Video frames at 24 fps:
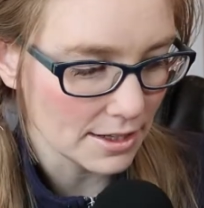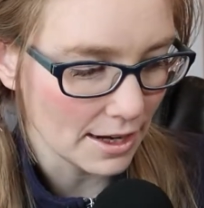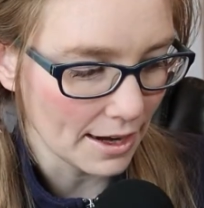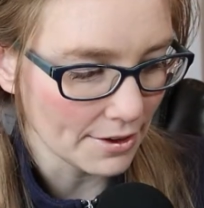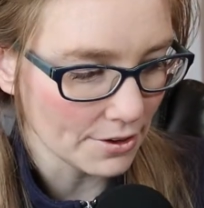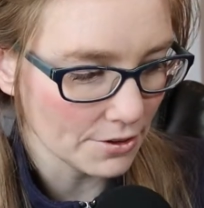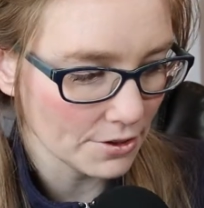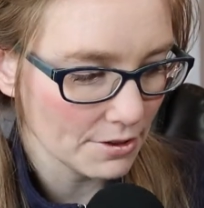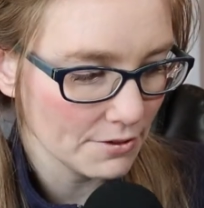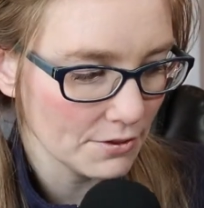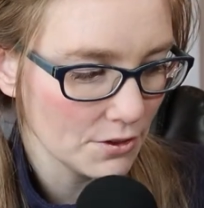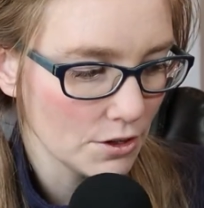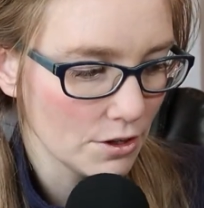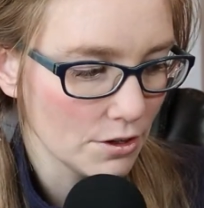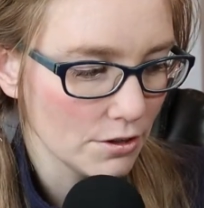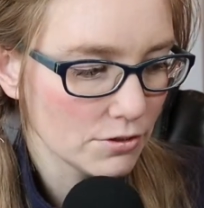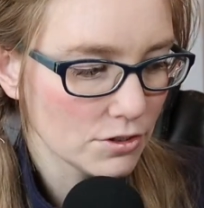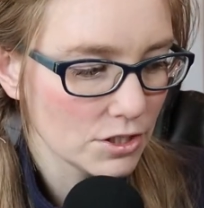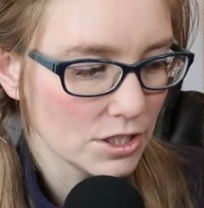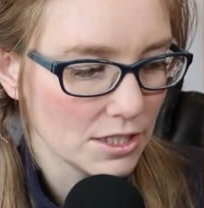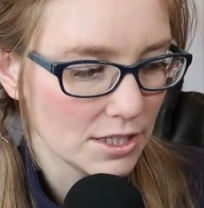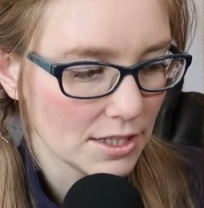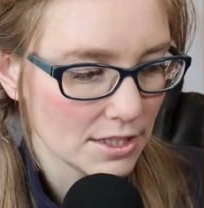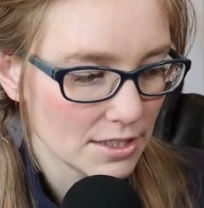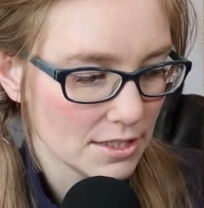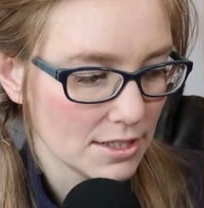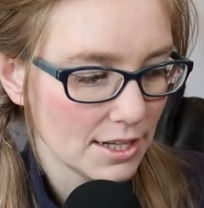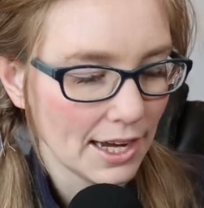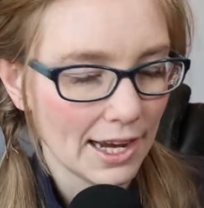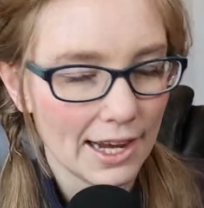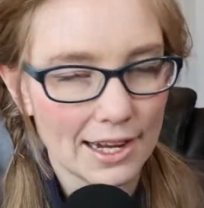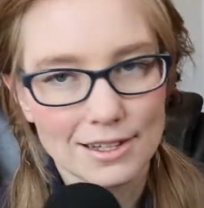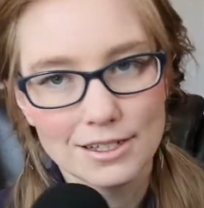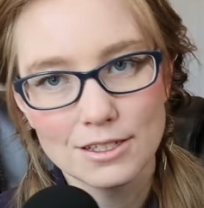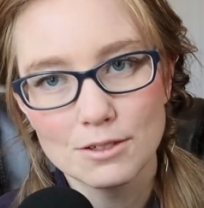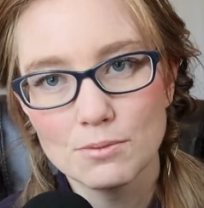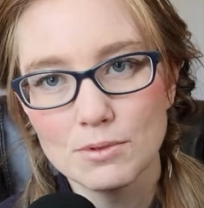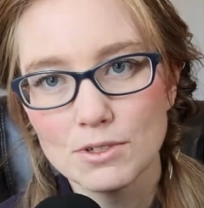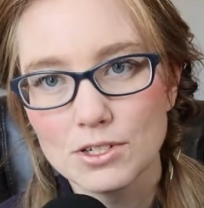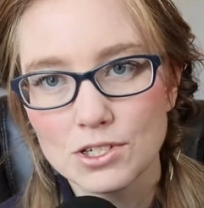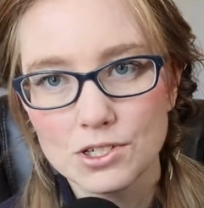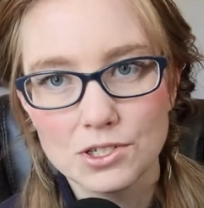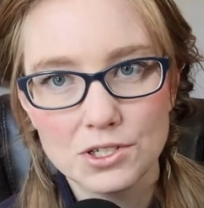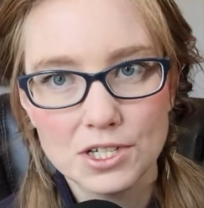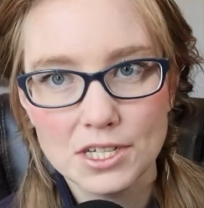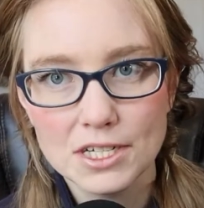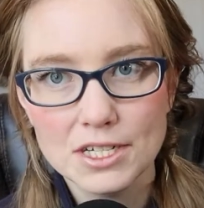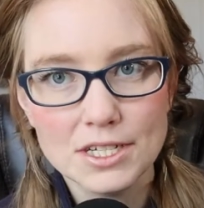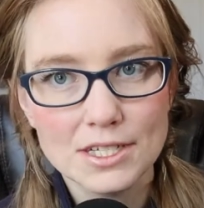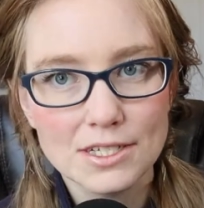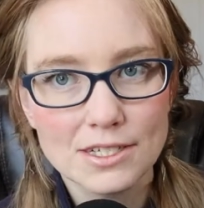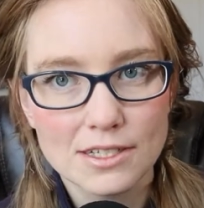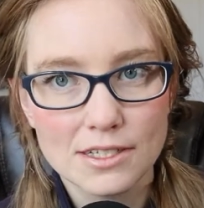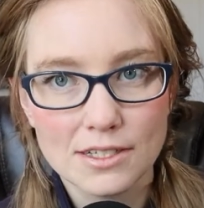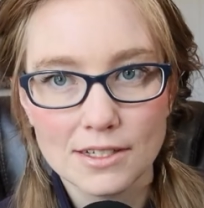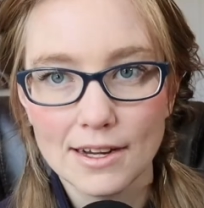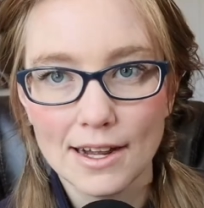I don't even know if she does tags, but she just